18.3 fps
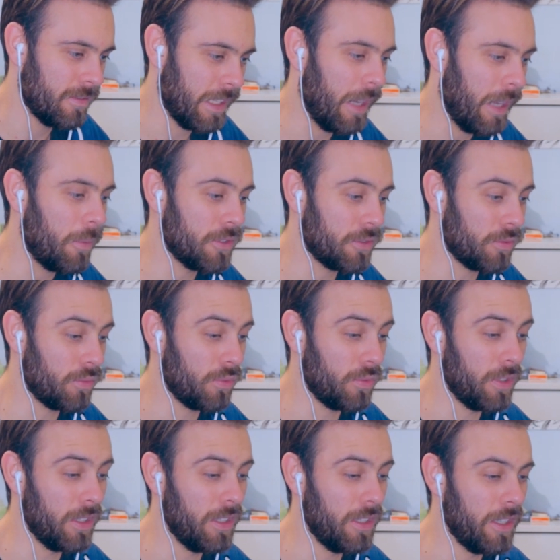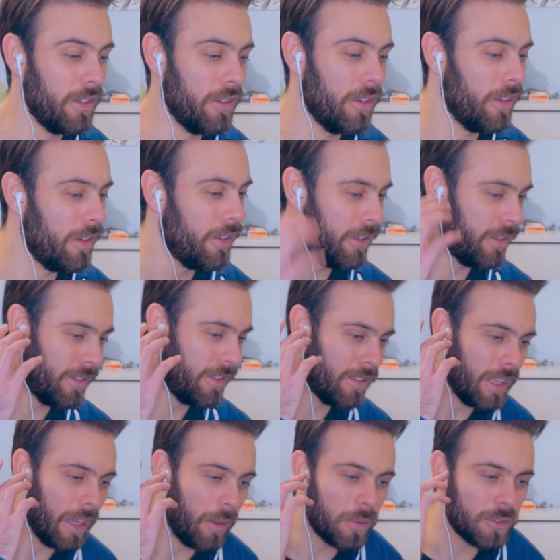That was really good.
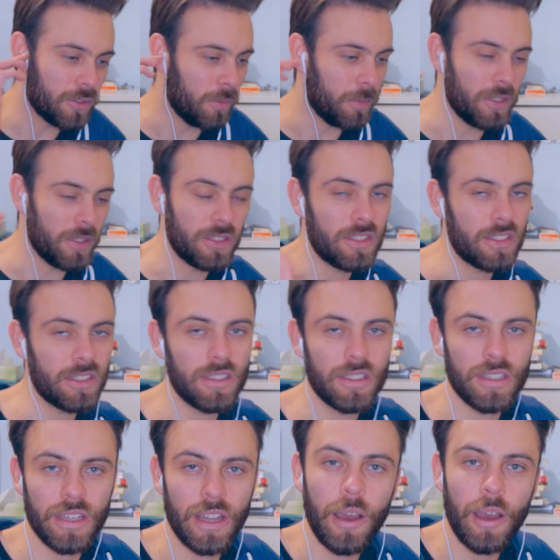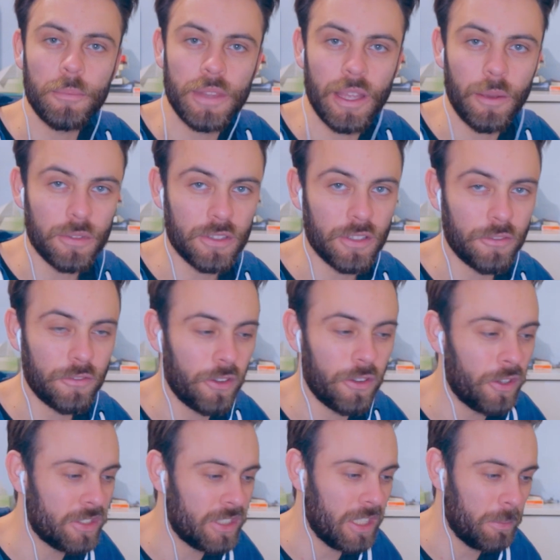That was almost up there with the
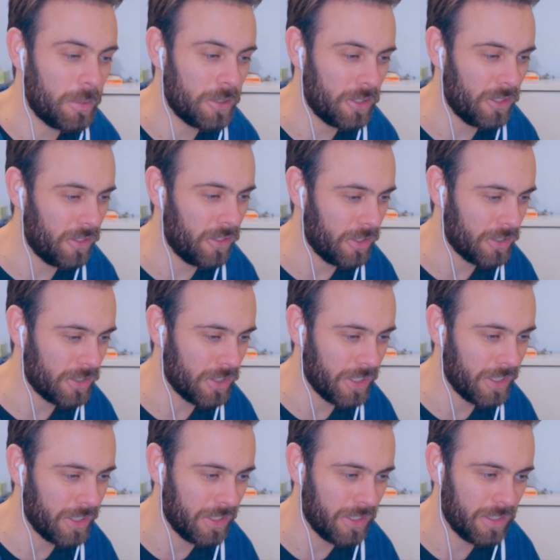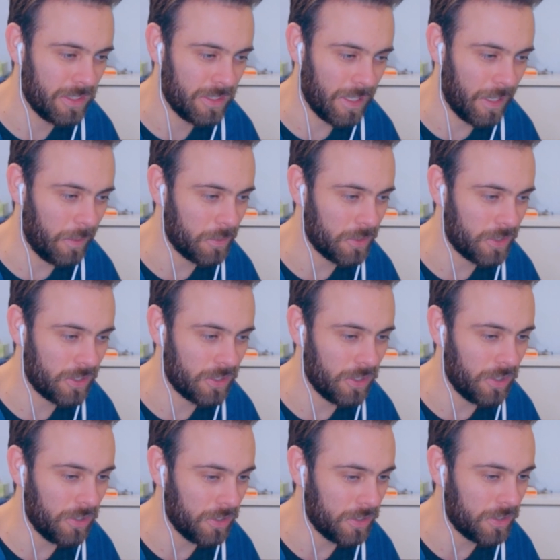first episode, honestly. That was
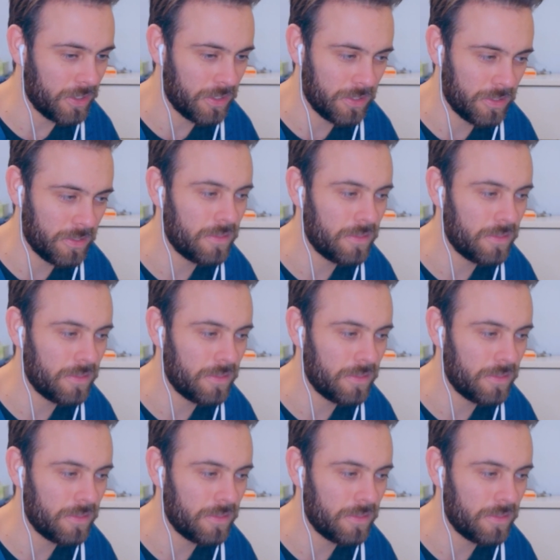solid.